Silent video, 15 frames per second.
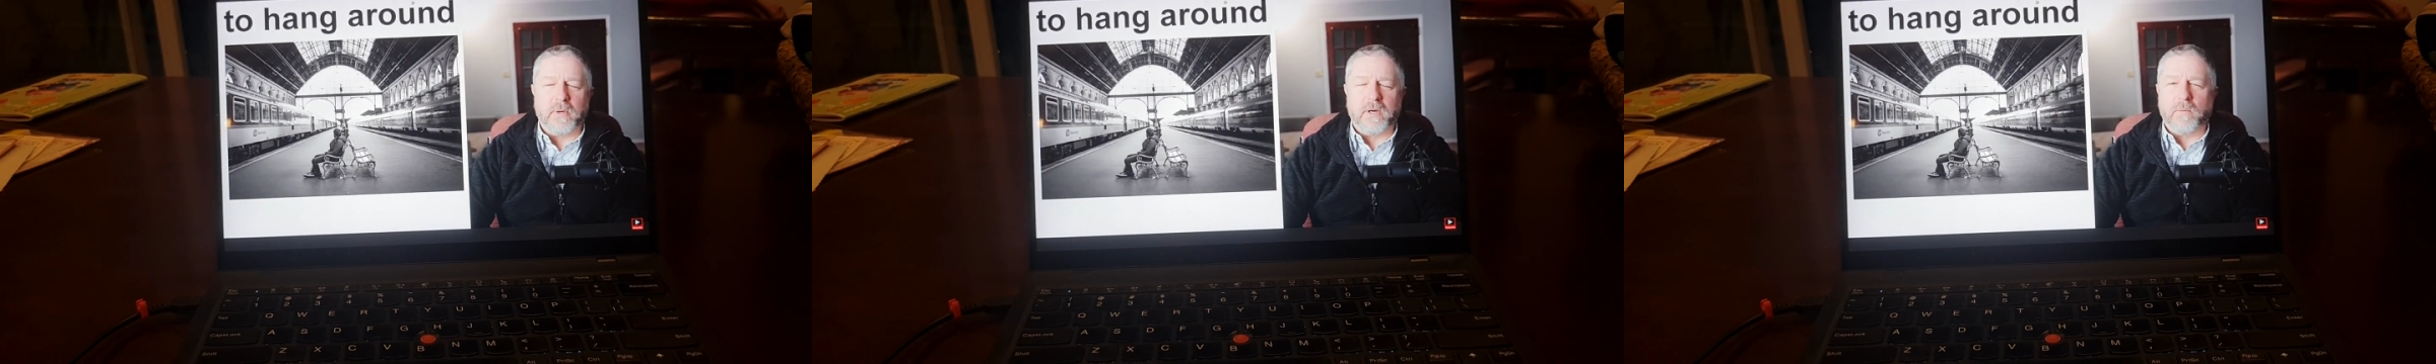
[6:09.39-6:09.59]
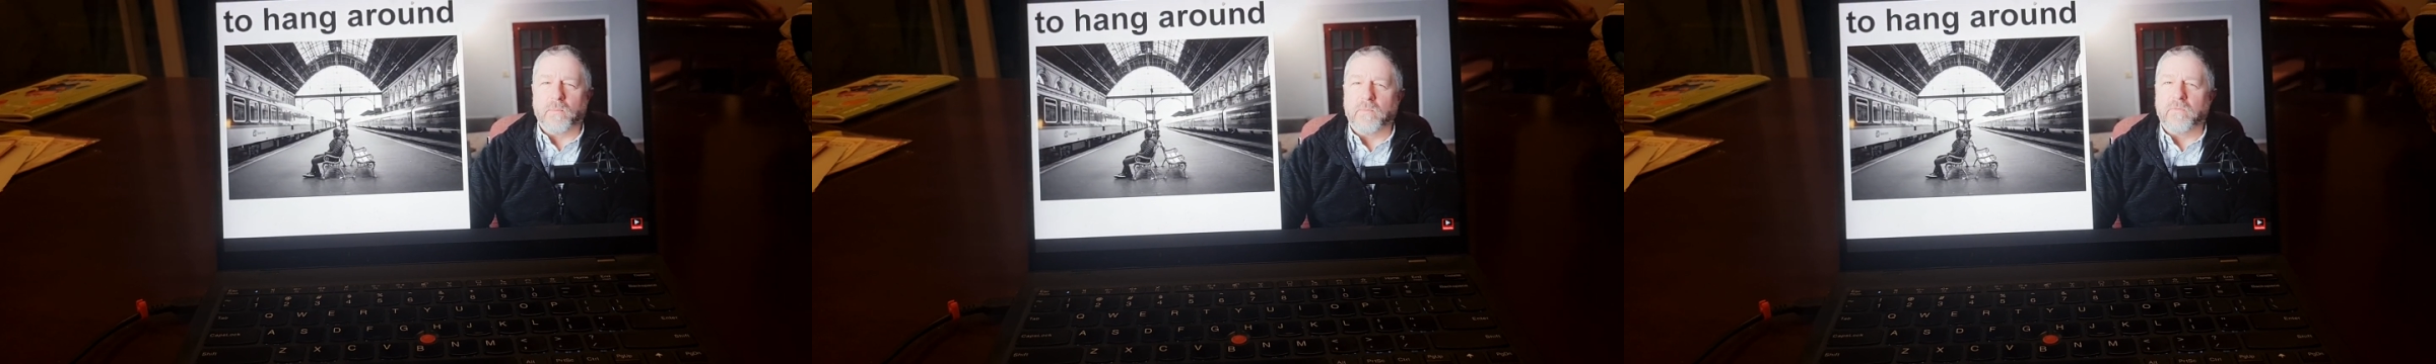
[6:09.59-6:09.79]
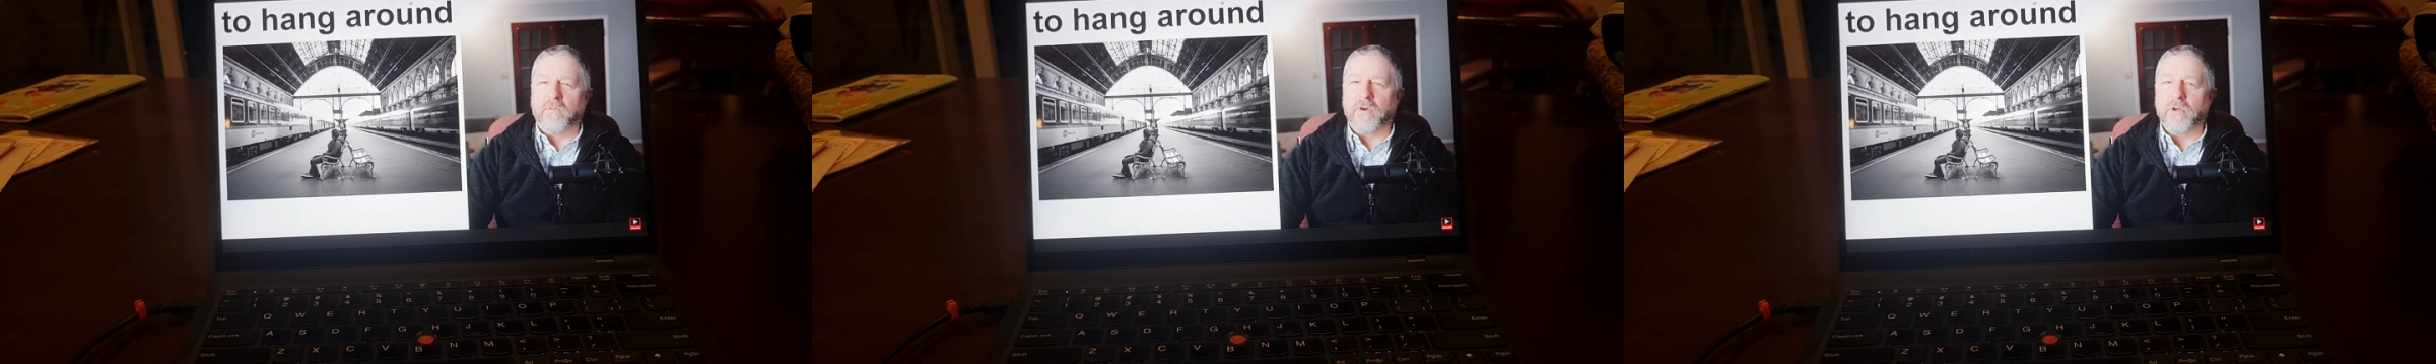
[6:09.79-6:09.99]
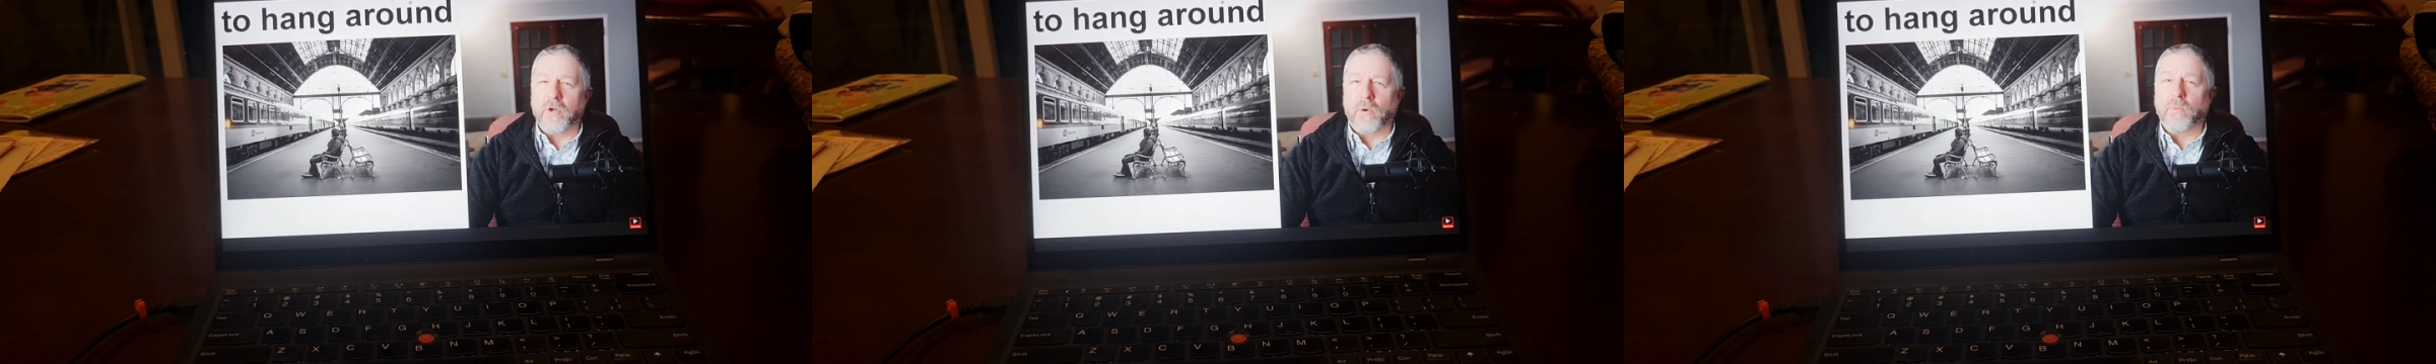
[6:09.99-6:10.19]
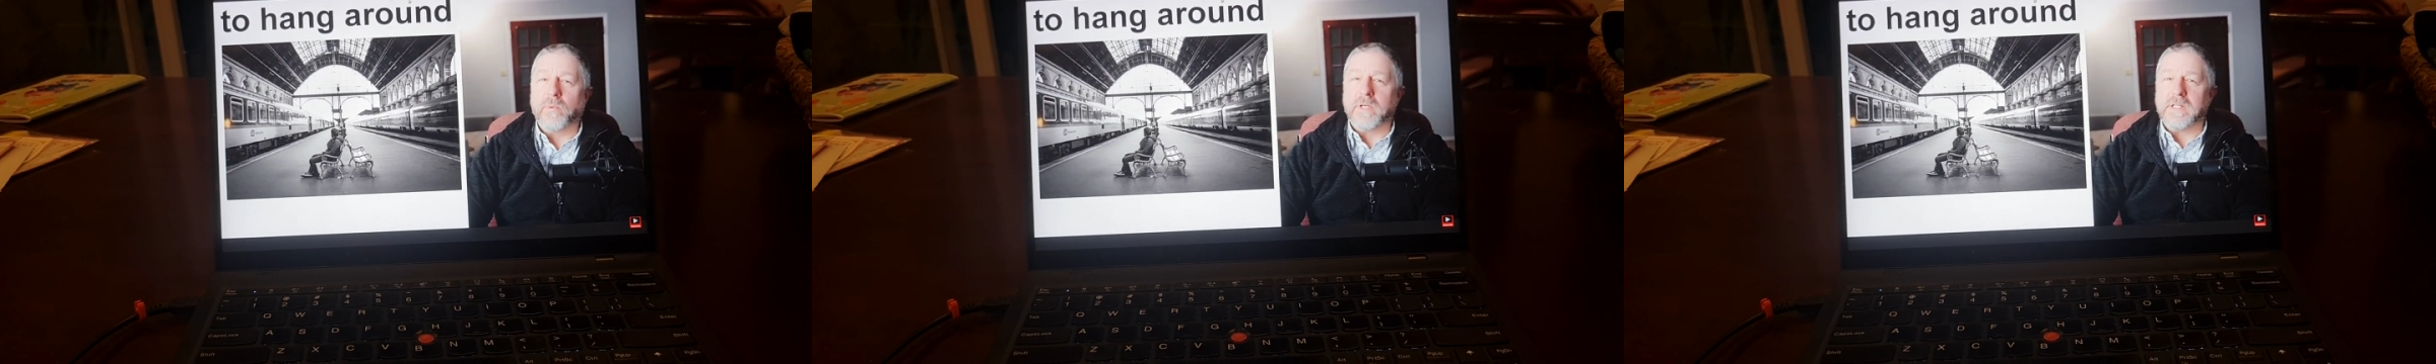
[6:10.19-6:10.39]

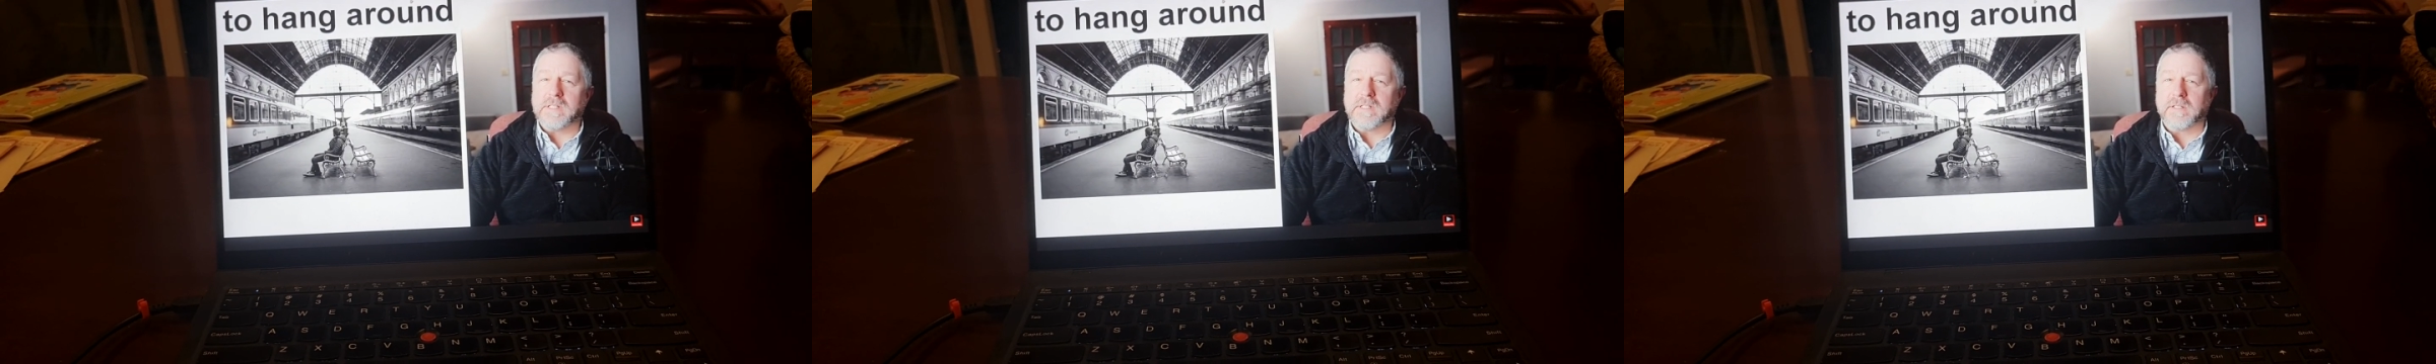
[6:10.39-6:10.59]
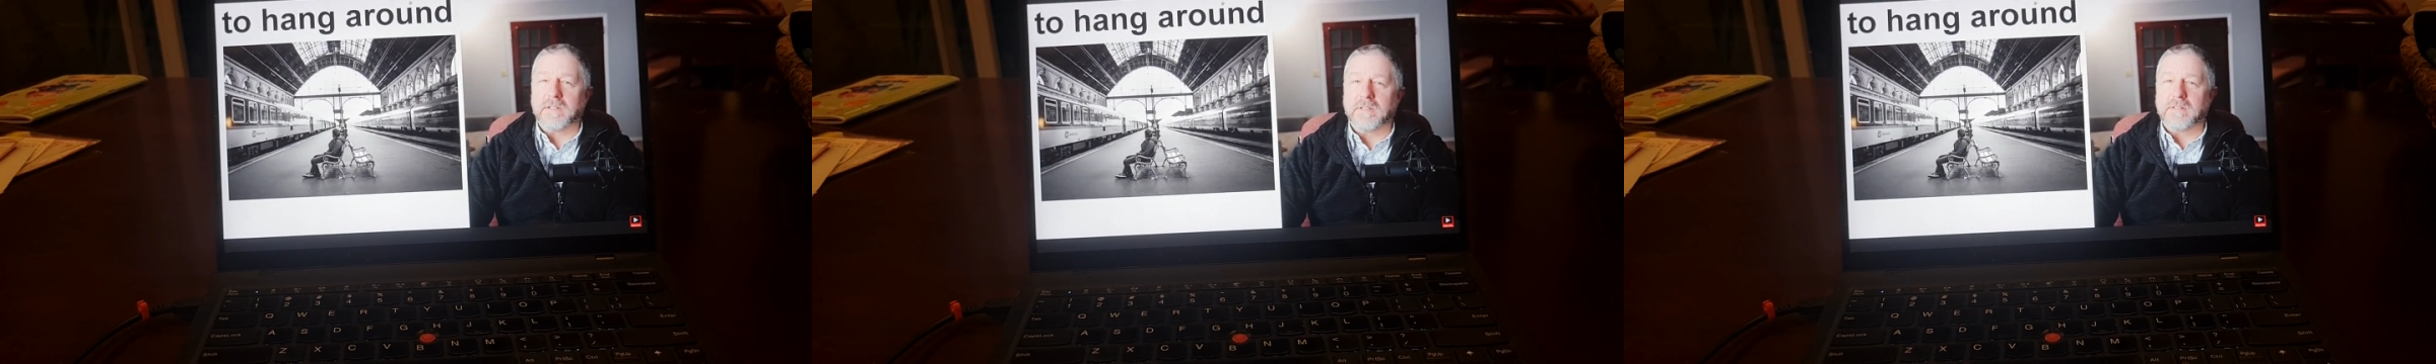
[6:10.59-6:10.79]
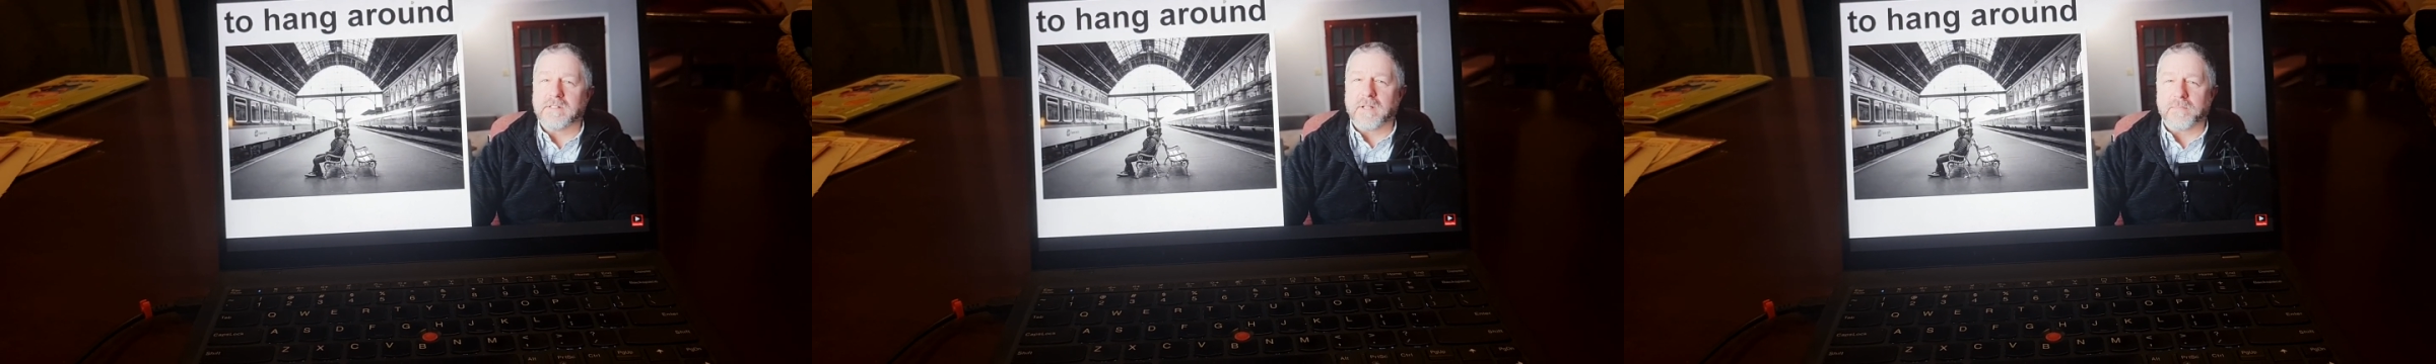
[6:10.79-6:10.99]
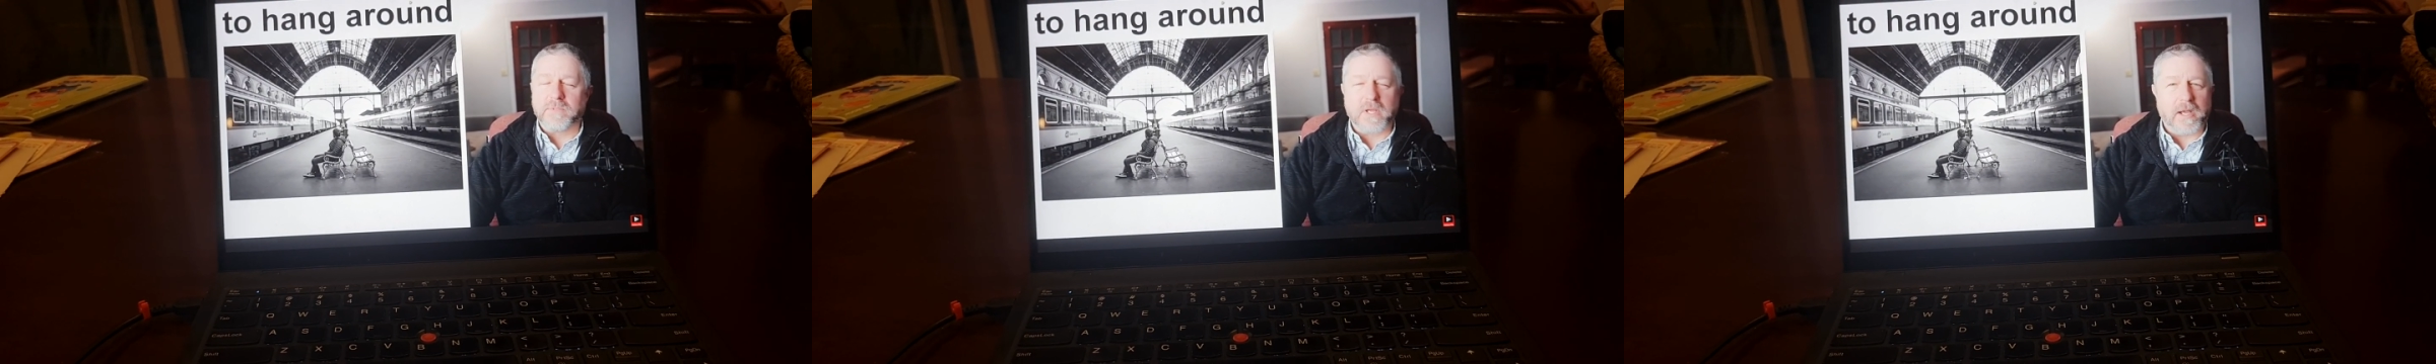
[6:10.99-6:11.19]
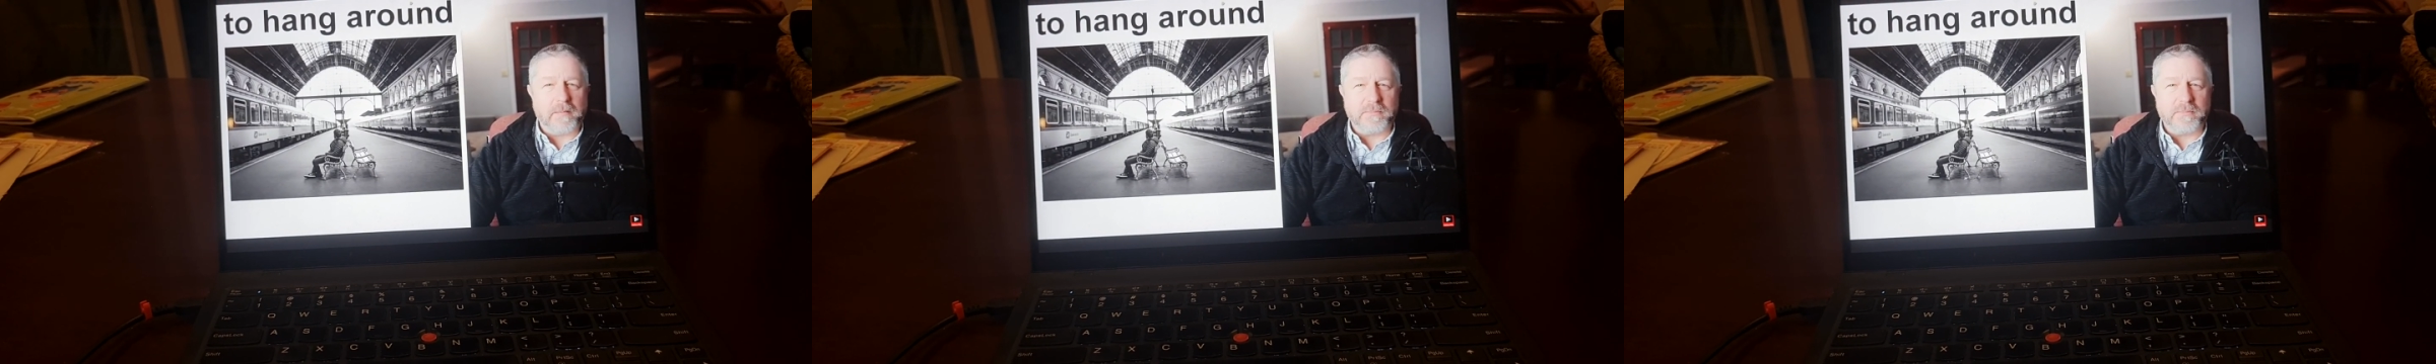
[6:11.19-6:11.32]
somewhere for no reason.